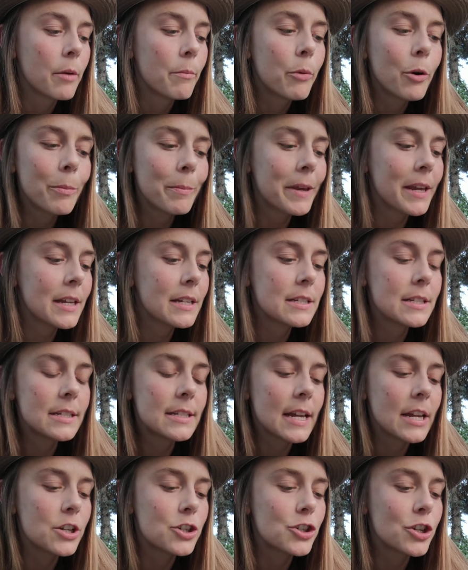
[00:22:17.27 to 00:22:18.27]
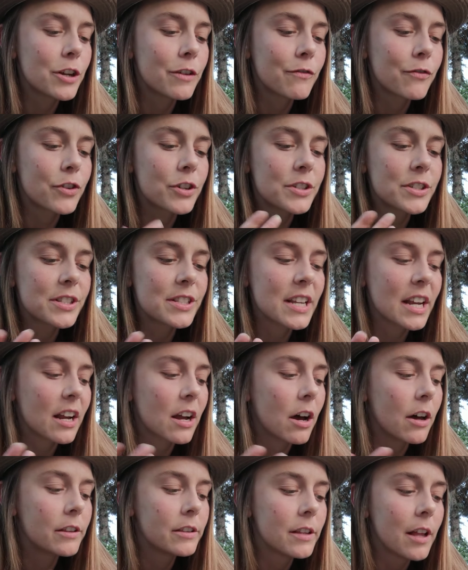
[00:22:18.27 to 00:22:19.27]
Put me in detention for
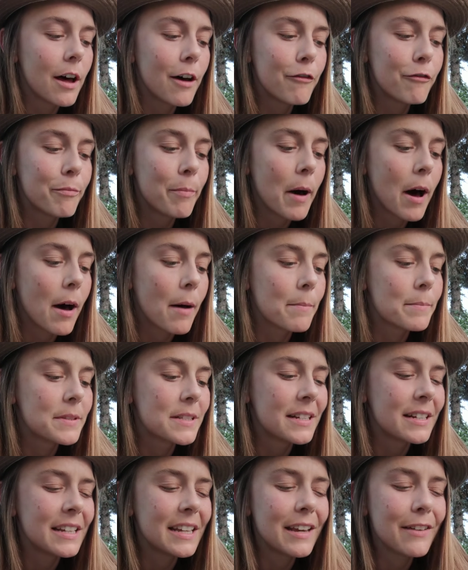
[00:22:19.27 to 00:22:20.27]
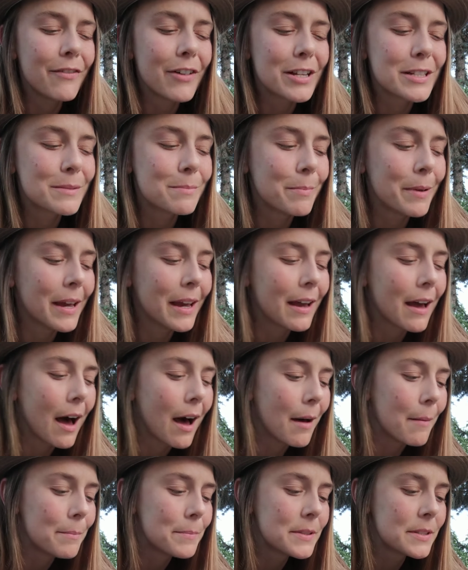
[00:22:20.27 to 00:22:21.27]
sick on love pups and give us big
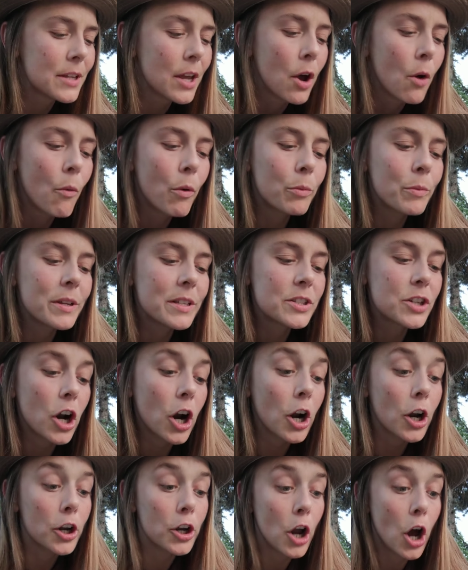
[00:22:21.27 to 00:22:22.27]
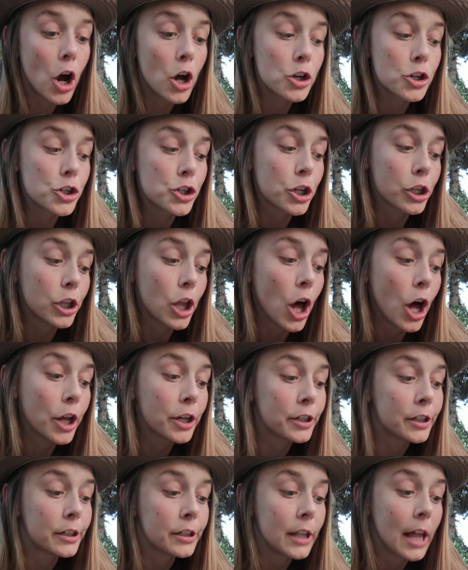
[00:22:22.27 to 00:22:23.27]
ups when we start
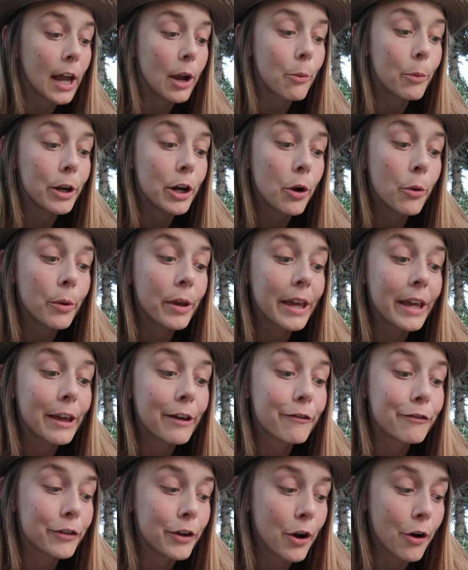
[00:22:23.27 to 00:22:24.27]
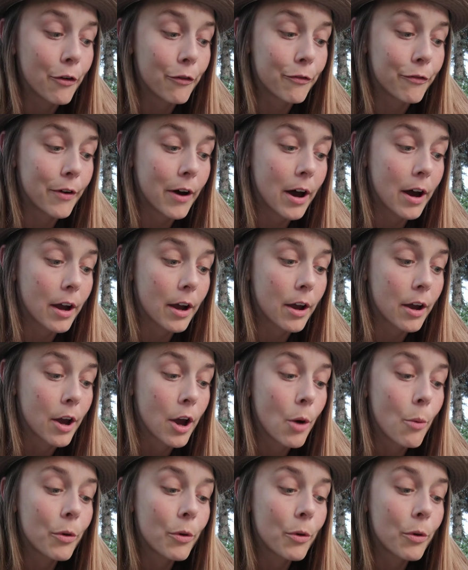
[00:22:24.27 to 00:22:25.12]
nonchalantin' like we don't give no fuck